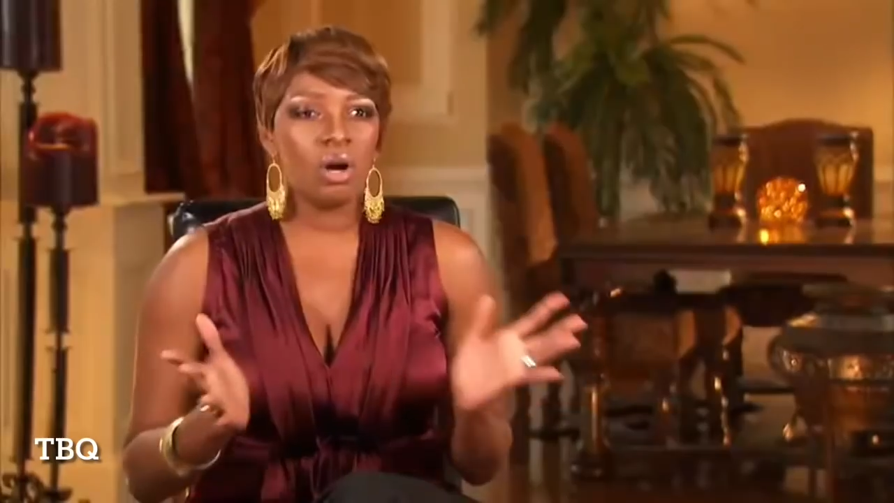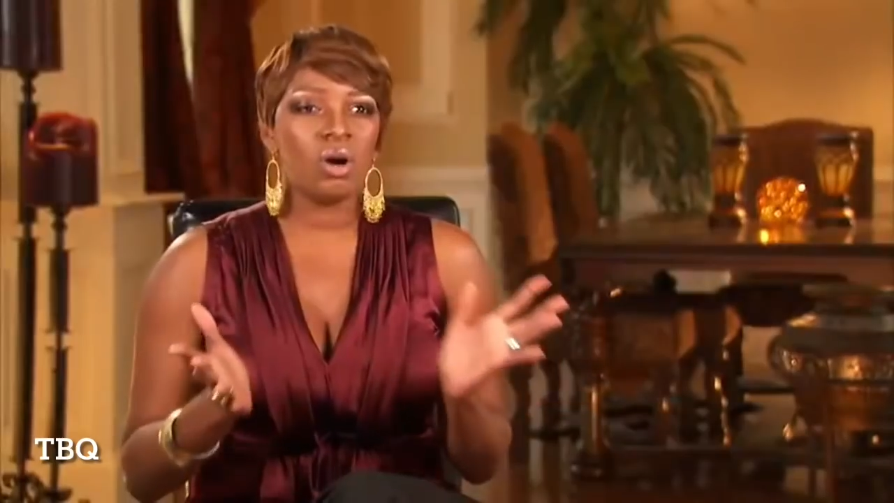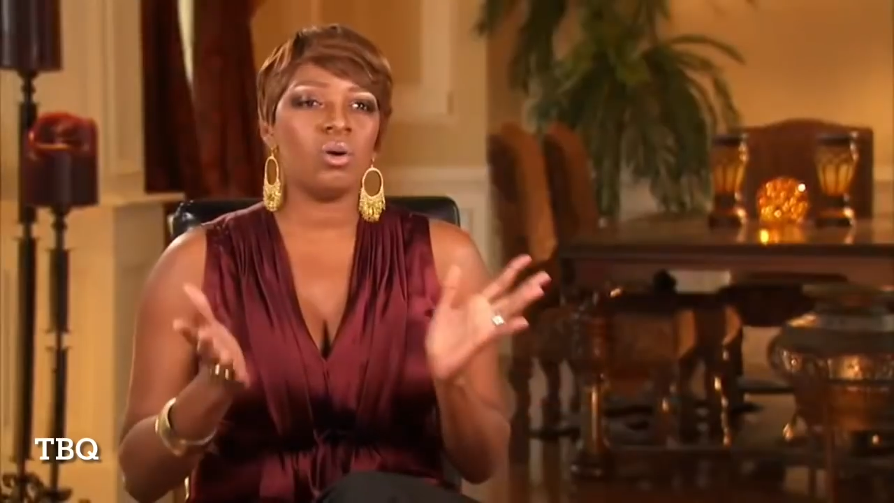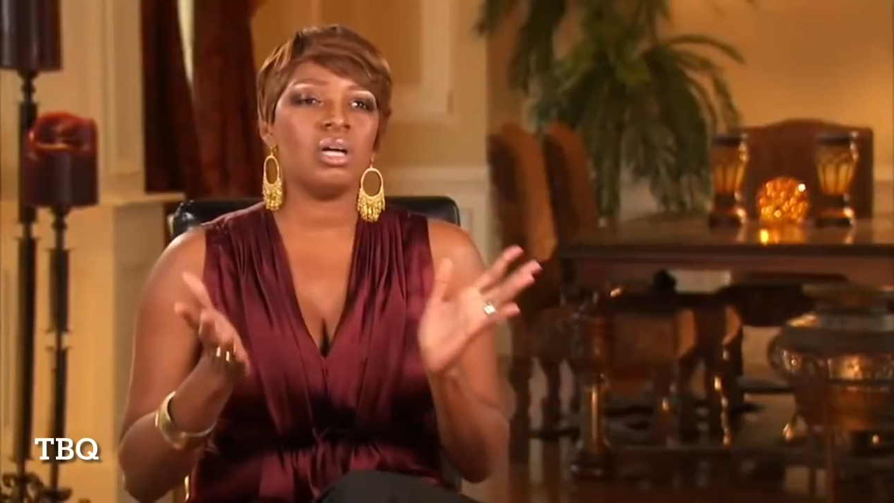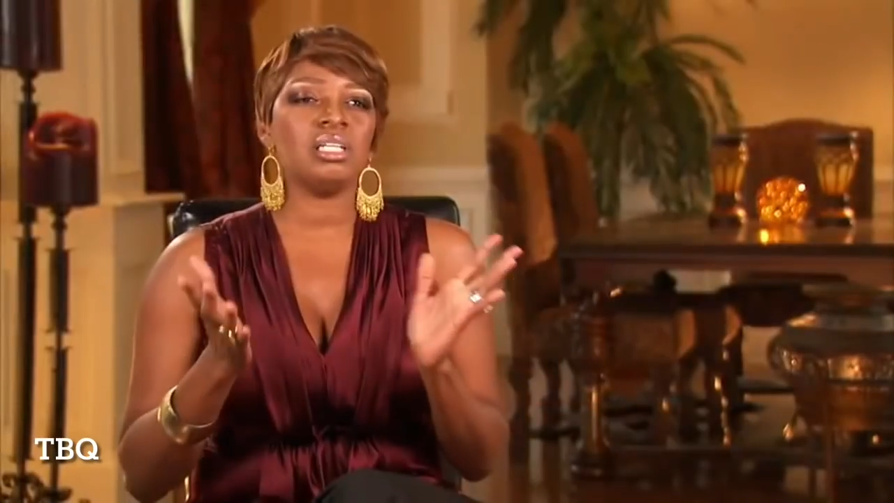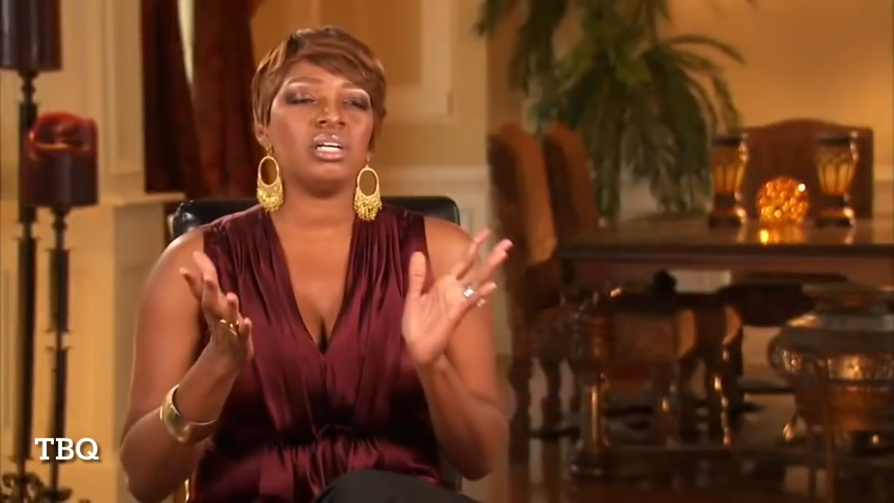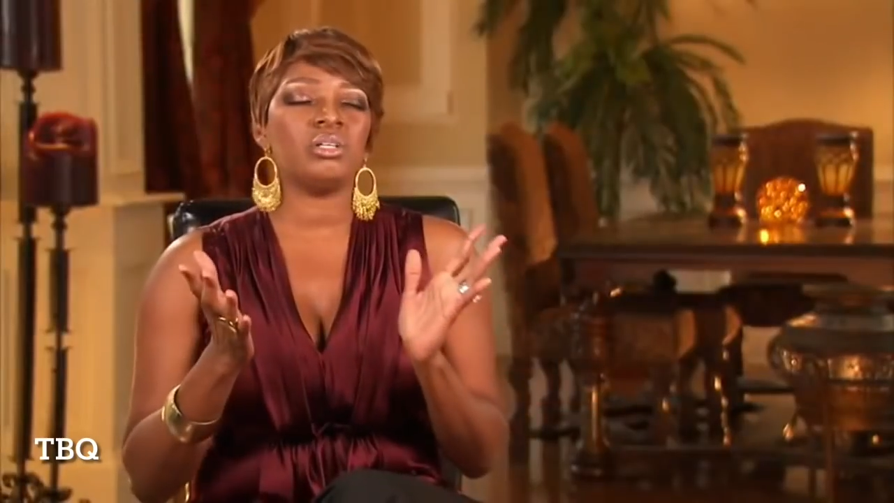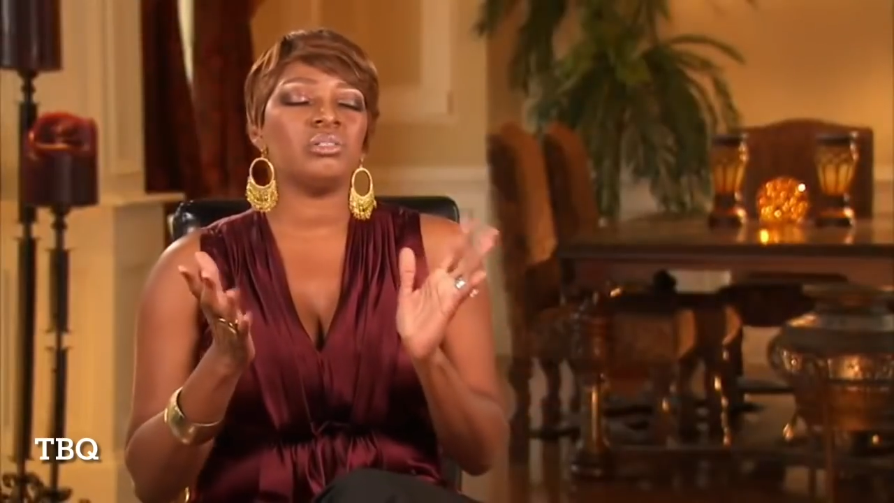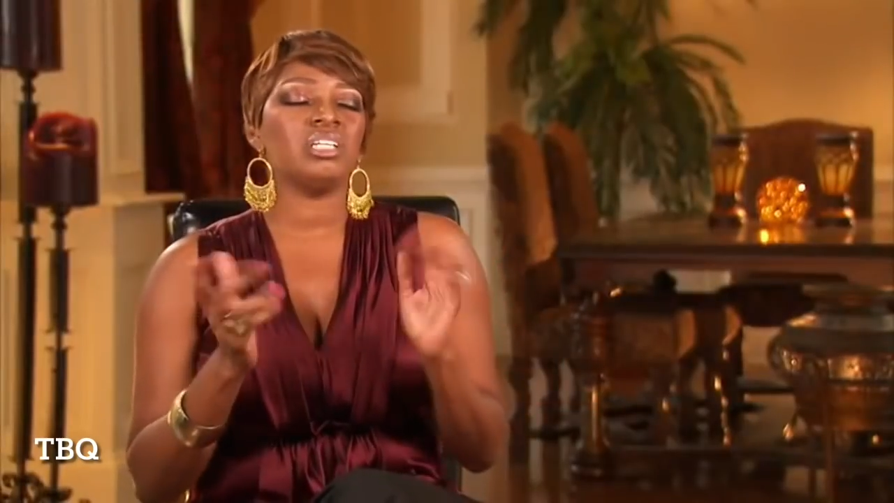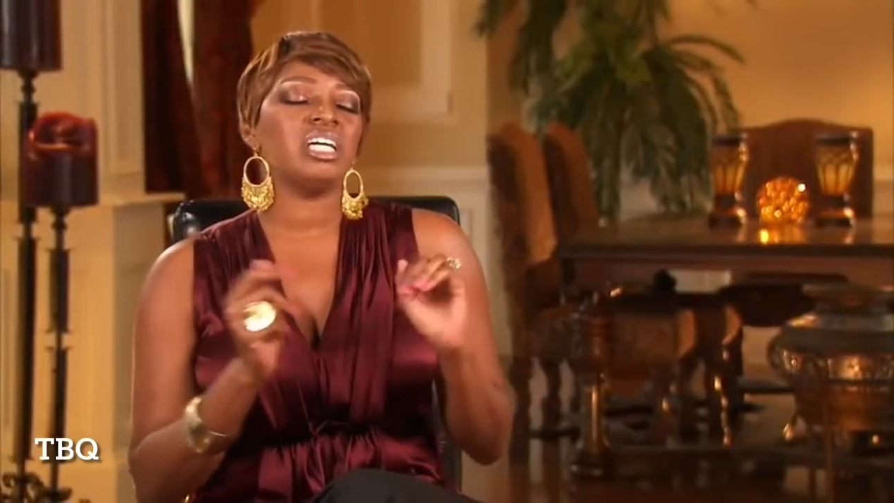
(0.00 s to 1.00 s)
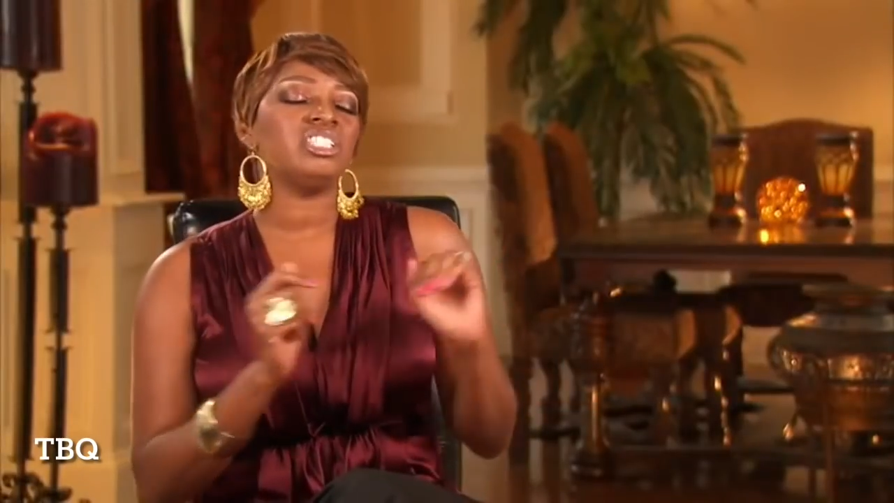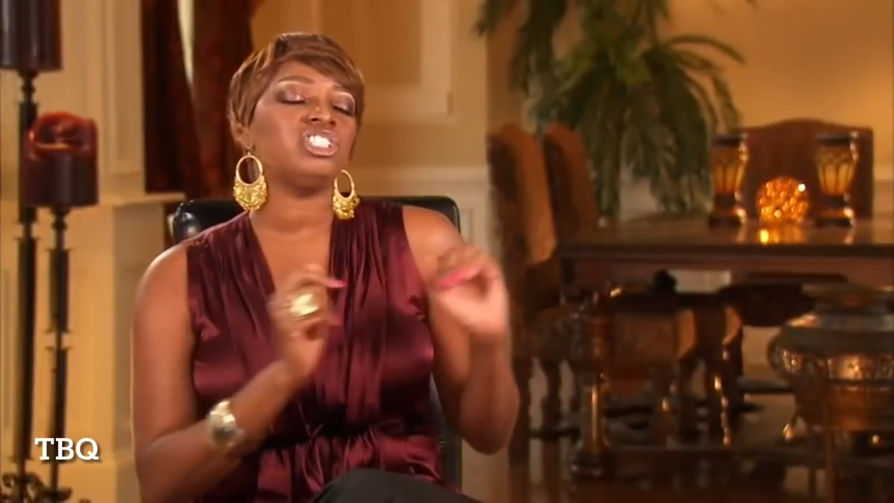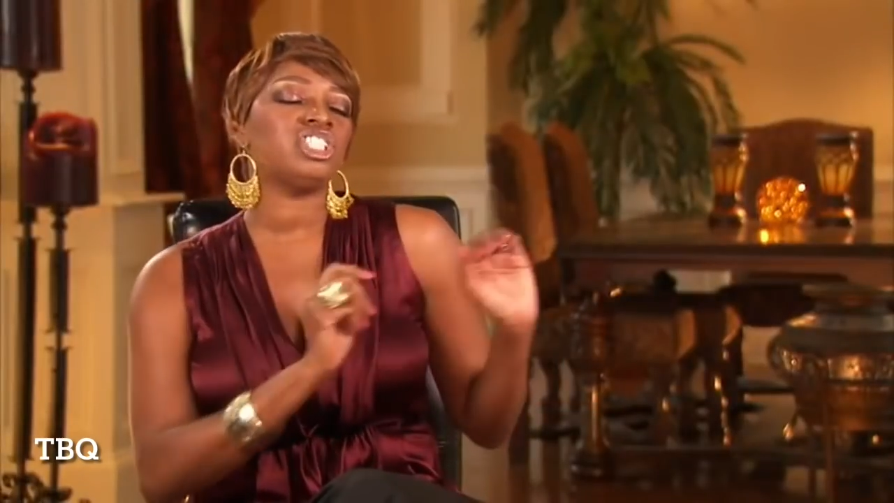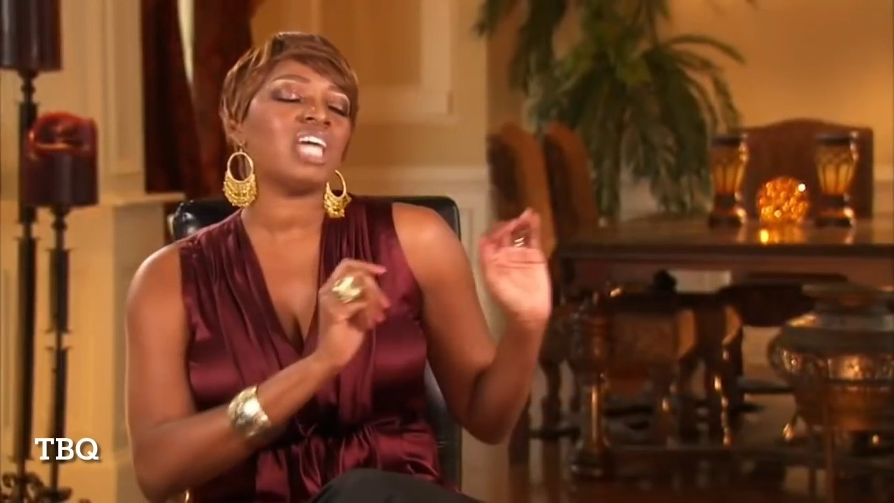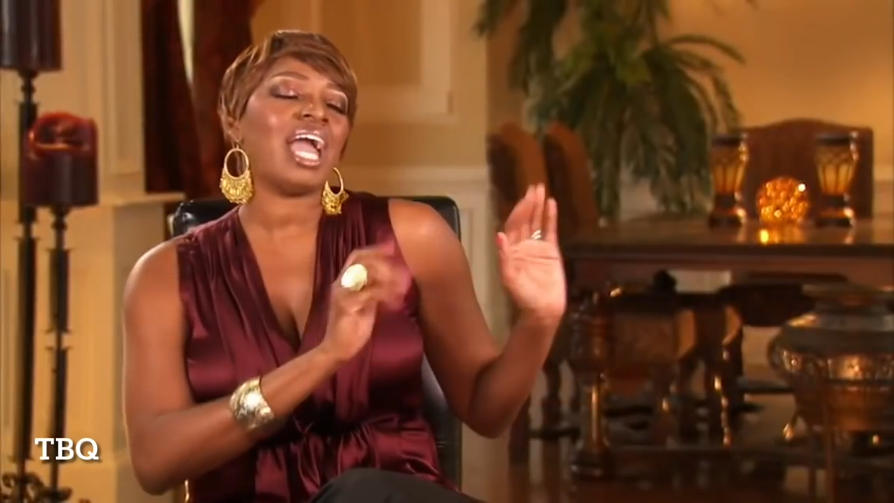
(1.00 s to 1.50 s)
or a little
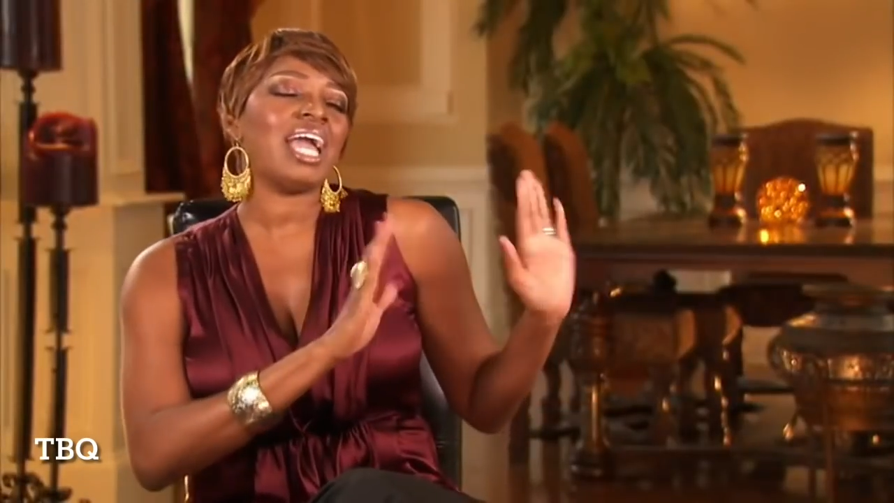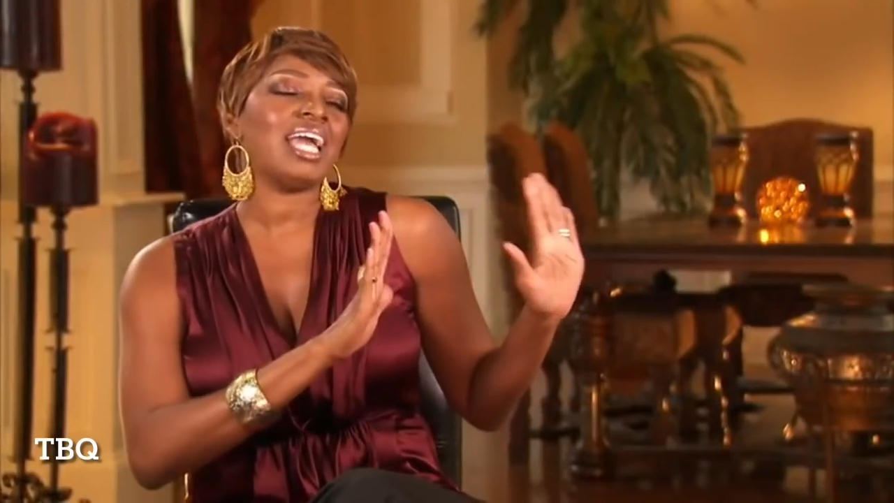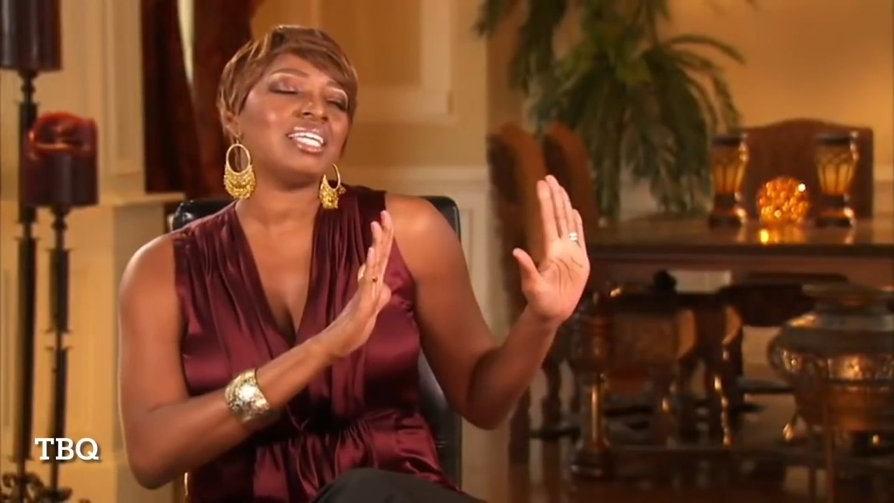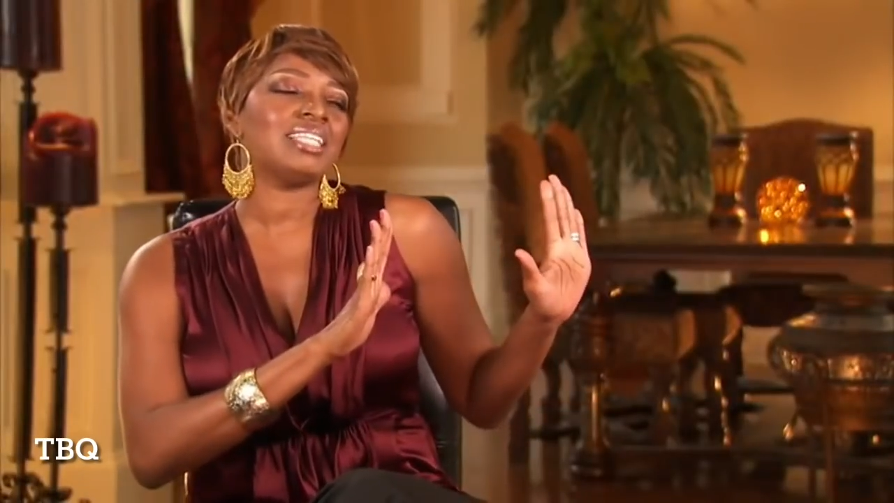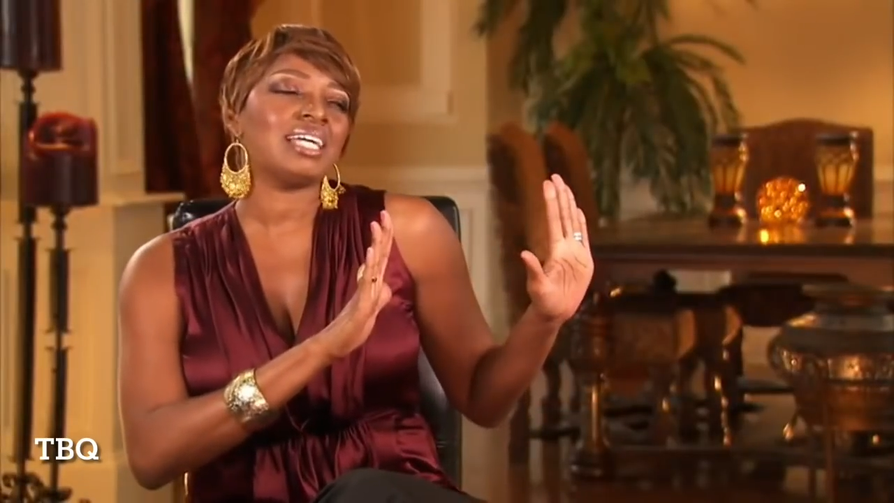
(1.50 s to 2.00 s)
shade.